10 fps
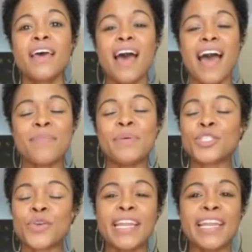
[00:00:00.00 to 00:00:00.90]
I've been
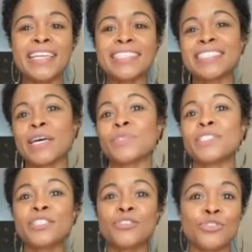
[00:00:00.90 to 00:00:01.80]
training since I was
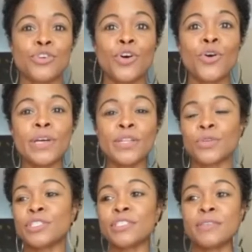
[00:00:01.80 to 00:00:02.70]
six years old in
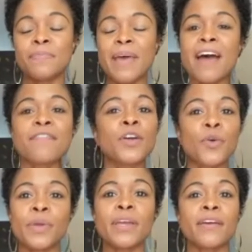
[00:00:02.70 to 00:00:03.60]
order to have a
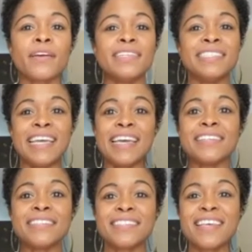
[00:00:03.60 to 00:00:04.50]
career in
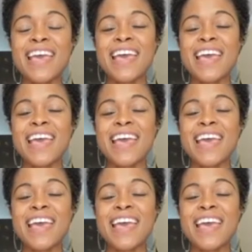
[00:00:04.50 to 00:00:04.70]
dance.